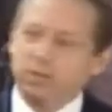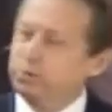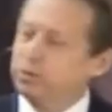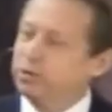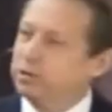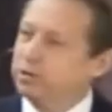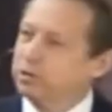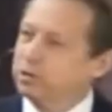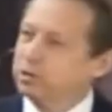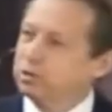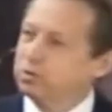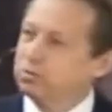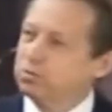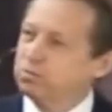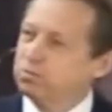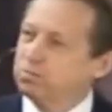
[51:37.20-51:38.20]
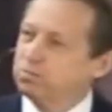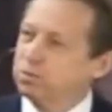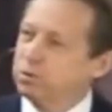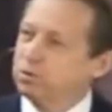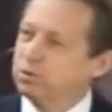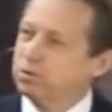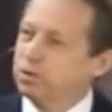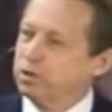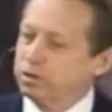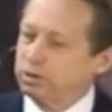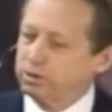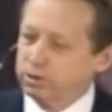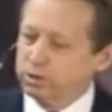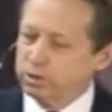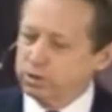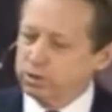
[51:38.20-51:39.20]
by deploying this
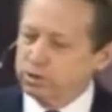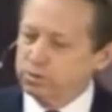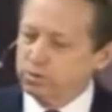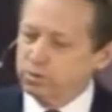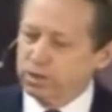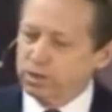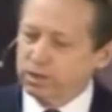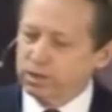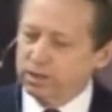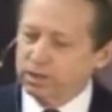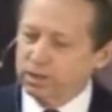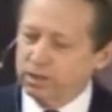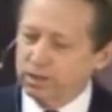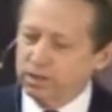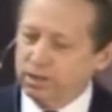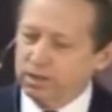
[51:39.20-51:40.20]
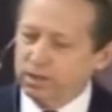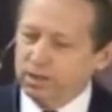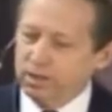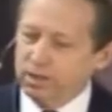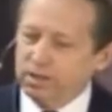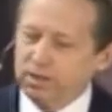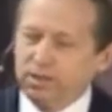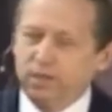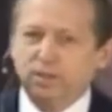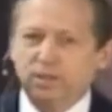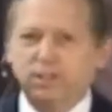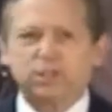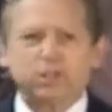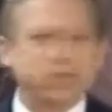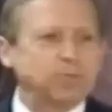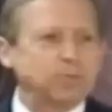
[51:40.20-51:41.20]
protocol system-wide.
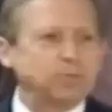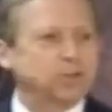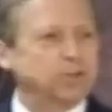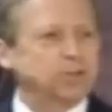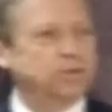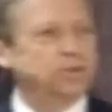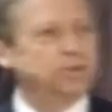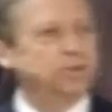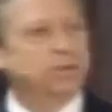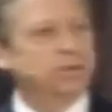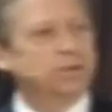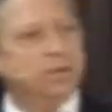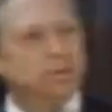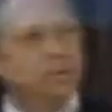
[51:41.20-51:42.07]
Lesson number 2,